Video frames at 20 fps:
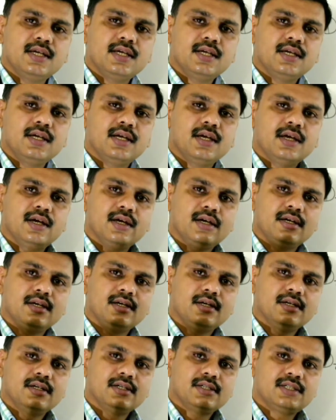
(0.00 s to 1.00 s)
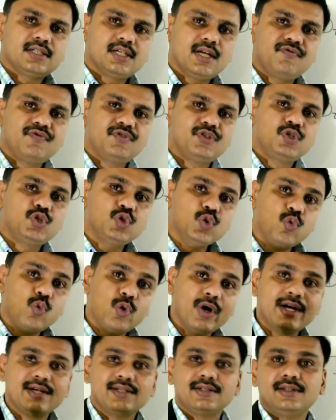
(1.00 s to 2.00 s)
the shift
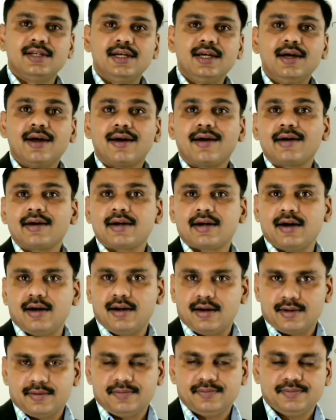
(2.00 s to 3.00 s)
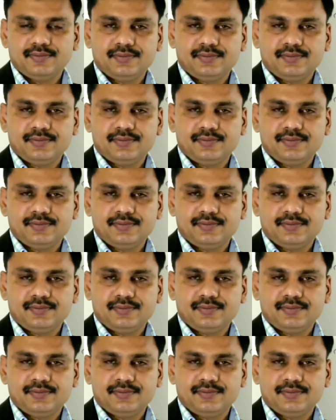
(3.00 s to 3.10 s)
towards the red color.